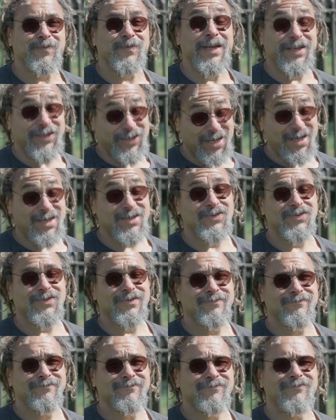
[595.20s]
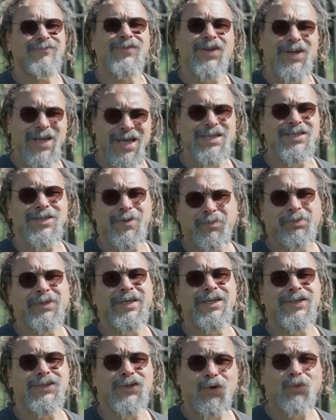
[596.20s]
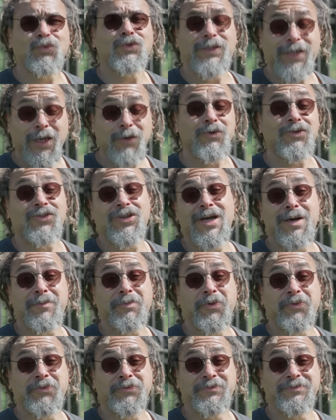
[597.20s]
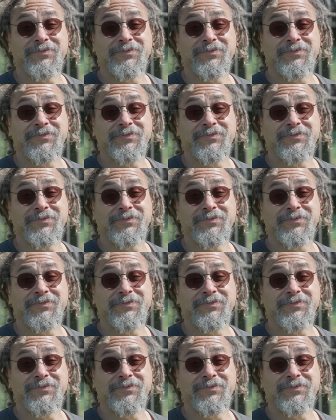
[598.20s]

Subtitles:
And yes, there is a place called Gowkthrapple.